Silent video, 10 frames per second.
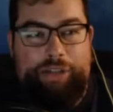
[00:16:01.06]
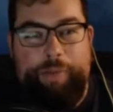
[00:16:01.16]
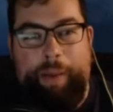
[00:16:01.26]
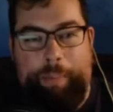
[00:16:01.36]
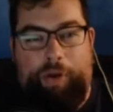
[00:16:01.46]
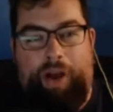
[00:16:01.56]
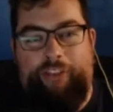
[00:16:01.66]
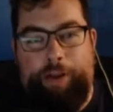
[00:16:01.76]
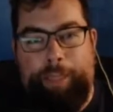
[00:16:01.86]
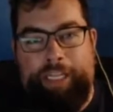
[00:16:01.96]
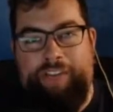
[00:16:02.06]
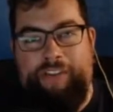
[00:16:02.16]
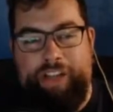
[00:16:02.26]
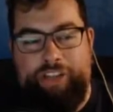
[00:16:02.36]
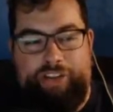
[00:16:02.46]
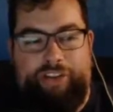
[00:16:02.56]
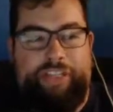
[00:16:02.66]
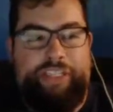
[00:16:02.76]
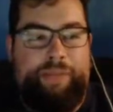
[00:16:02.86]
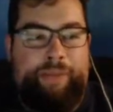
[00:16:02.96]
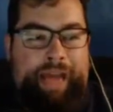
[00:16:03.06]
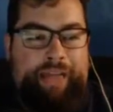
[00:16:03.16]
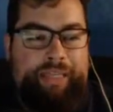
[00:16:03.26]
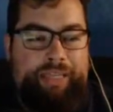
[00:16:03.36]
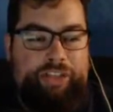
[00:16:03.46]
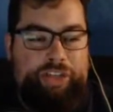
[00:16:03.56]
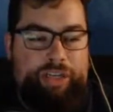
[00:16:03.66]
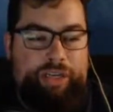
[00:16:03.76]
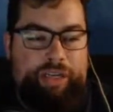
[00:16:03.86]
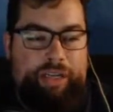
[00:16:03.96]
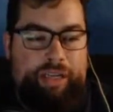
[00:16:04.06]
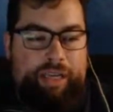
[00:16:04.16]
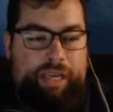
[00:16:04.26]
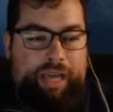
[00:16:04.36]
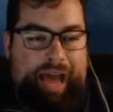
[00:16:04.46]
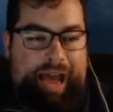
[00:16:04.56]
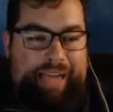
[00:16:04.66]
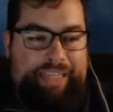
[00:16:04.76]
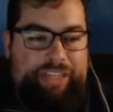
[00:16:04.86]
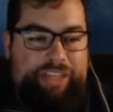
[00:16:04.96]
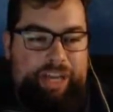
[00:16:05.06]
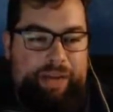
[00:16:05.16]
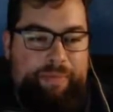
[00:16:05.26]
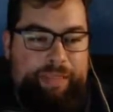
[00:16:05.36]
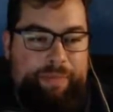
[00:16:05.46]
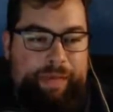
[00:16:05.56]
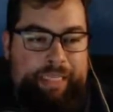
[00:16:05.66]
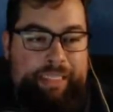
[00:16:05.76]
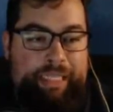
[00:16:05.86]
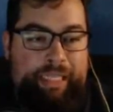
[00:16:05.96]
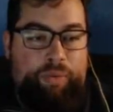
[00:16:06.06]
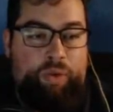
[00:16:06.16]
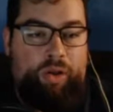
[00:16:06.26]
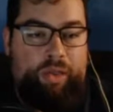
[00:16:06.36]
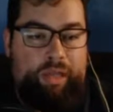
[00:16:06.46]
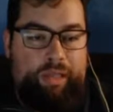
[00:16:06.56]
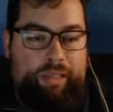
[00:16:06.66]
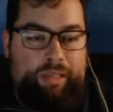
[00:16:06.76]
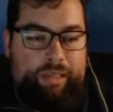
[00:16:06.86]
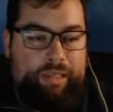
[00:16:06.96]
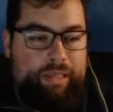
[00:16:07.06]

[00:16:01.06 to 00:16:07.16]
to be a profitable adventure into the back dungeon. Ice gem is basically worthless.